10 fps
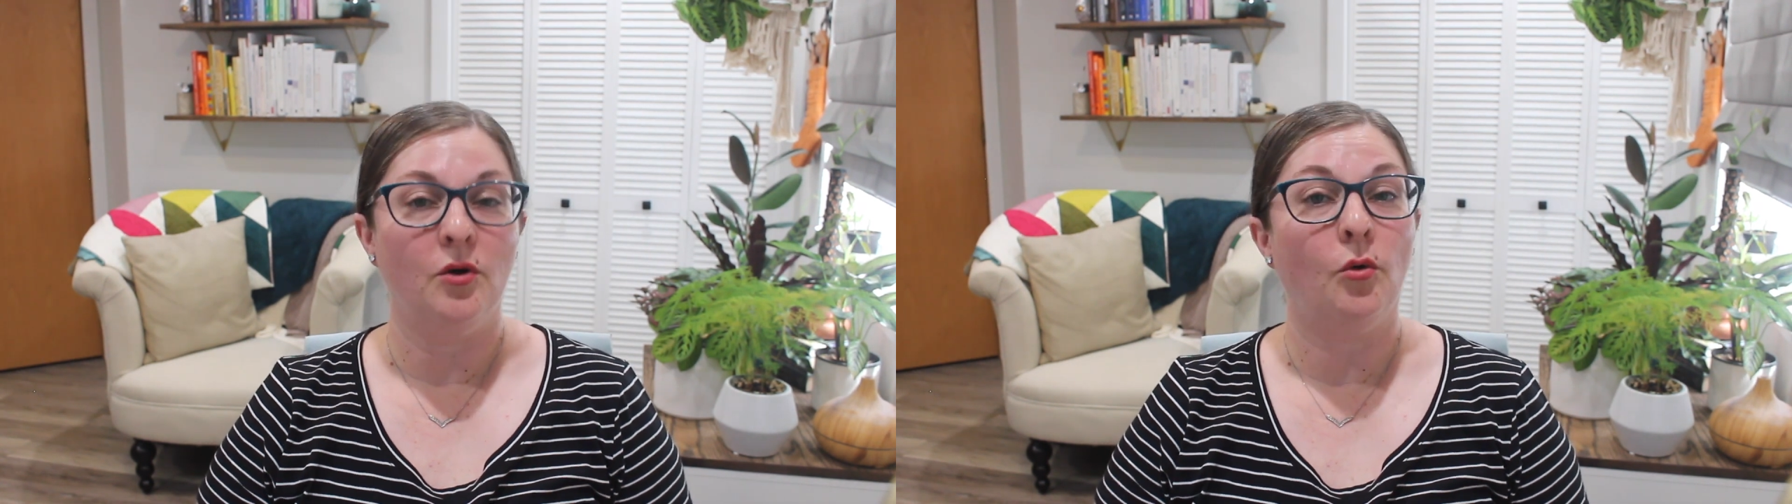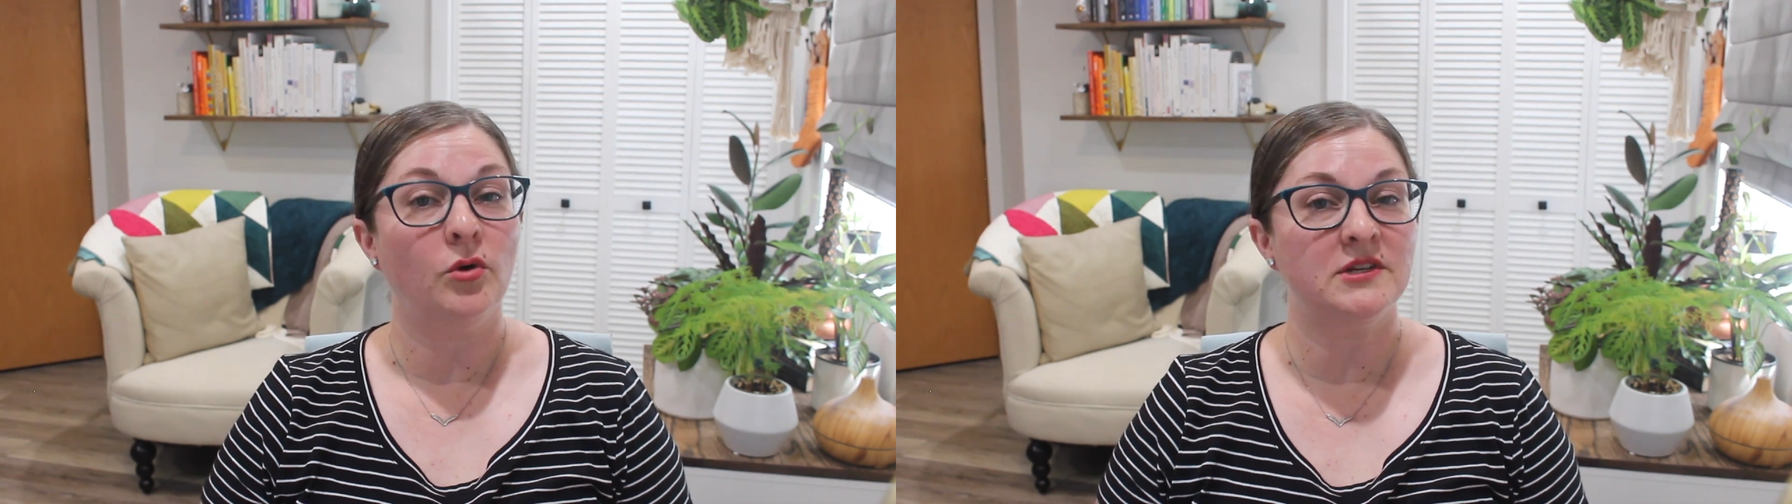
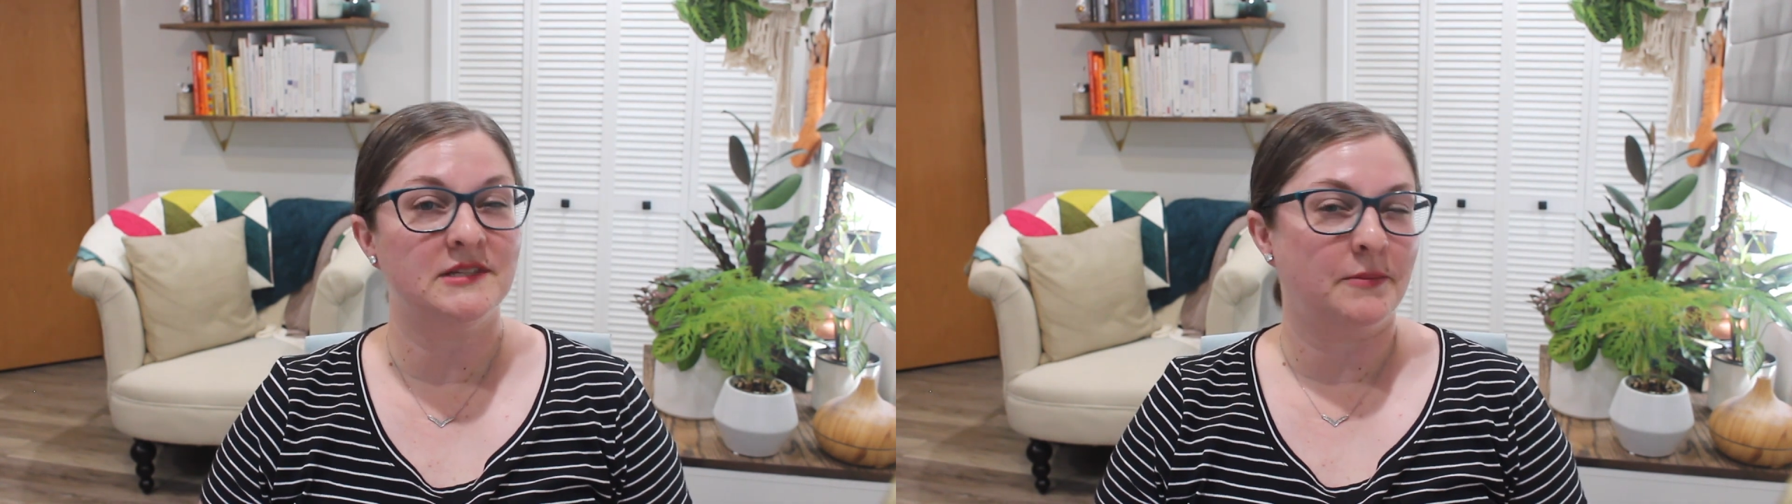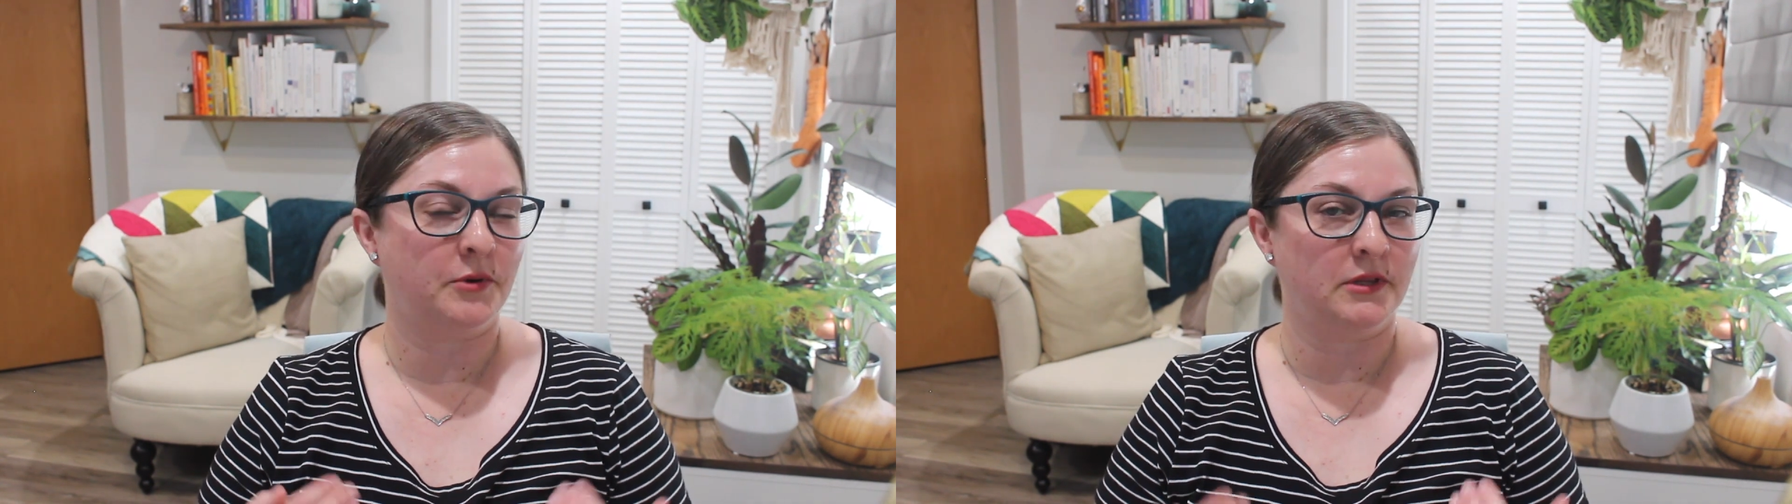or
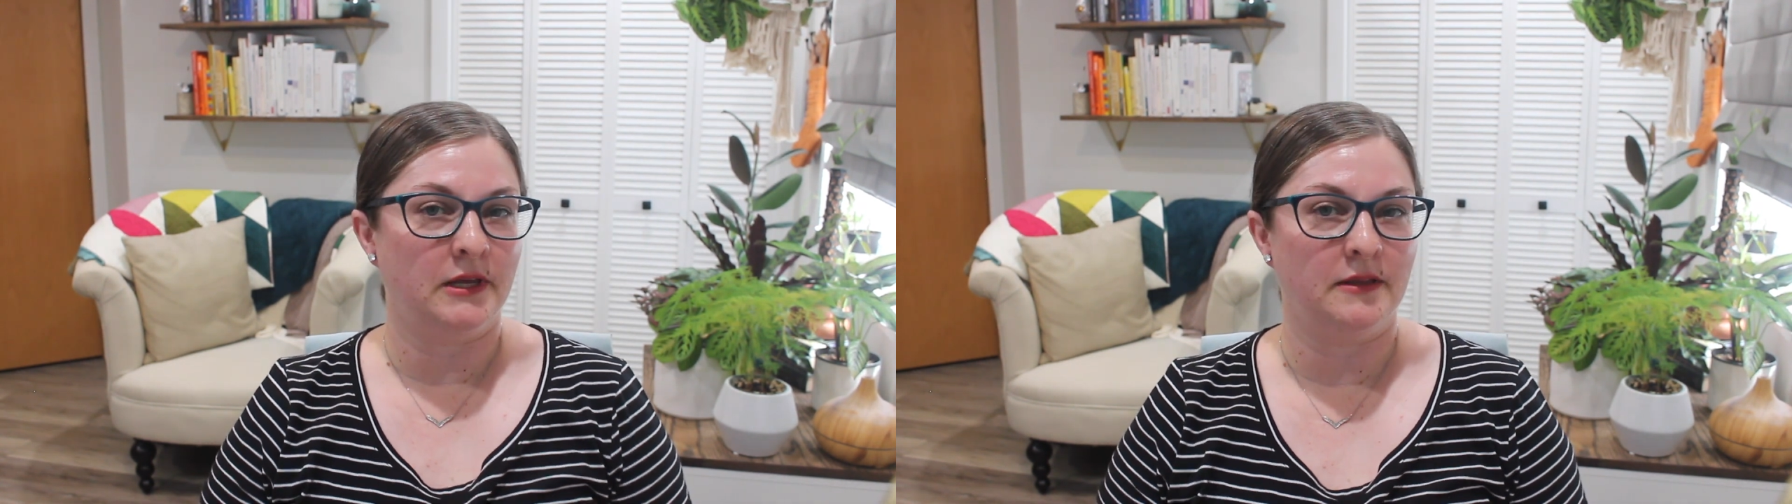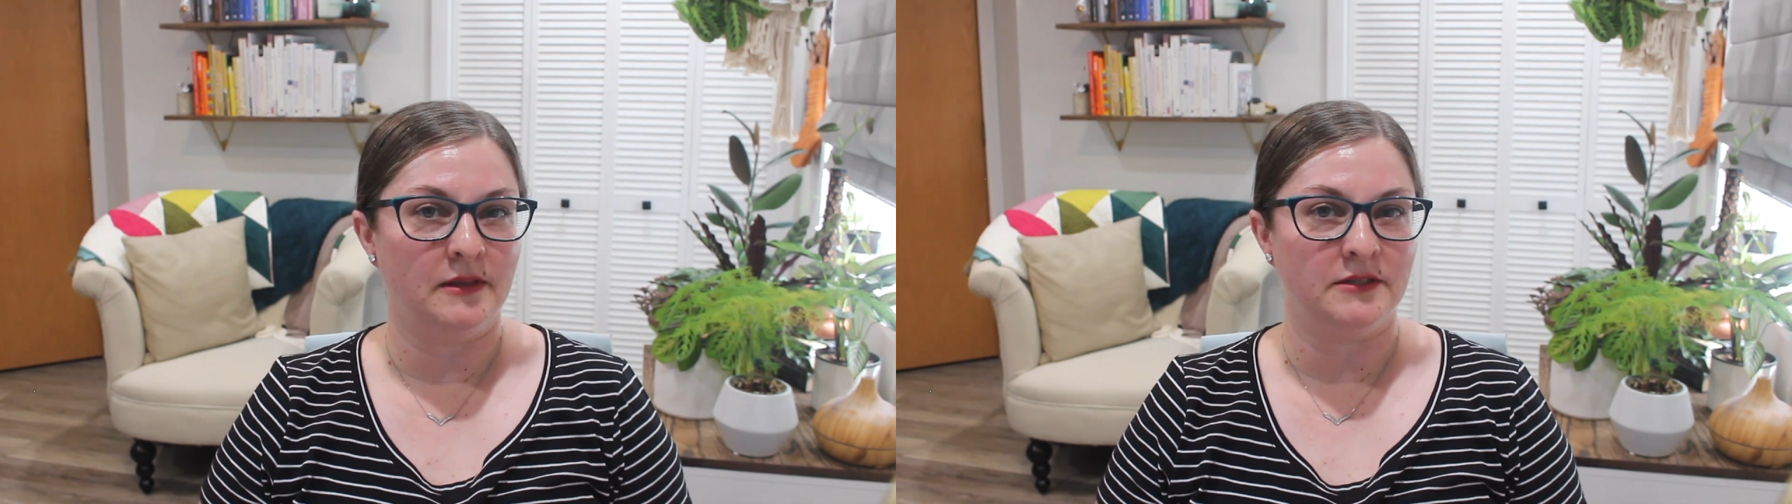
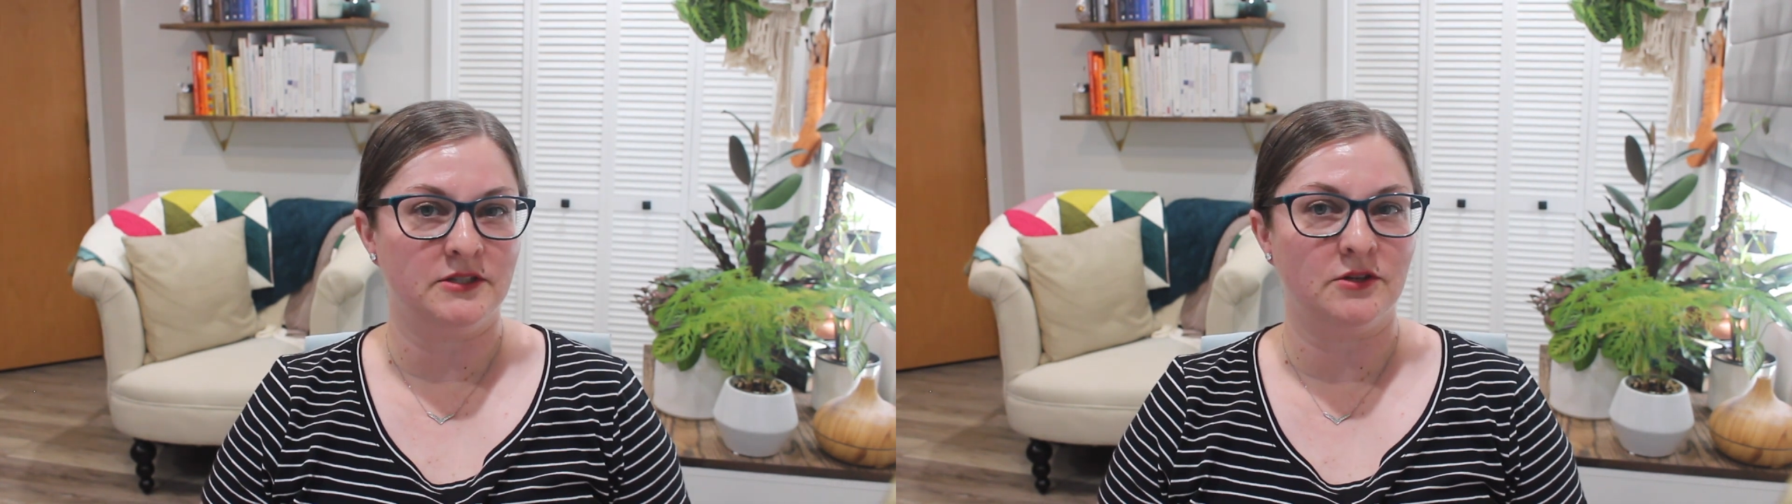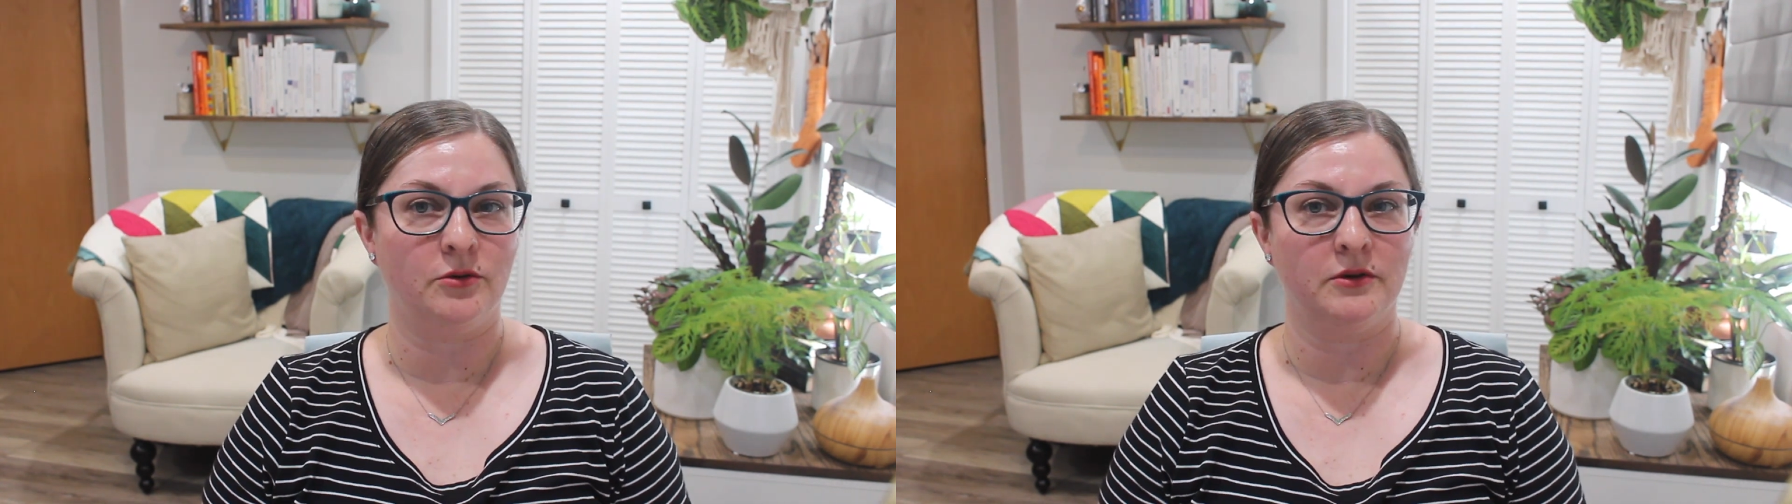separately and then
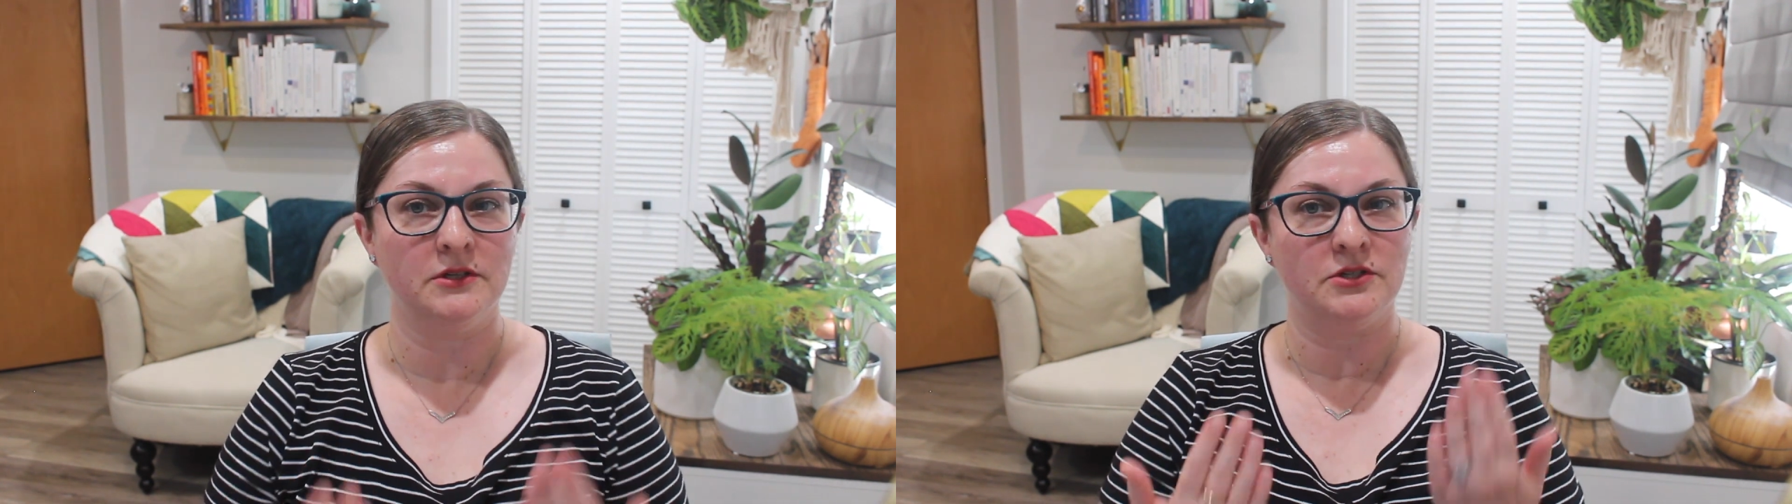sewn,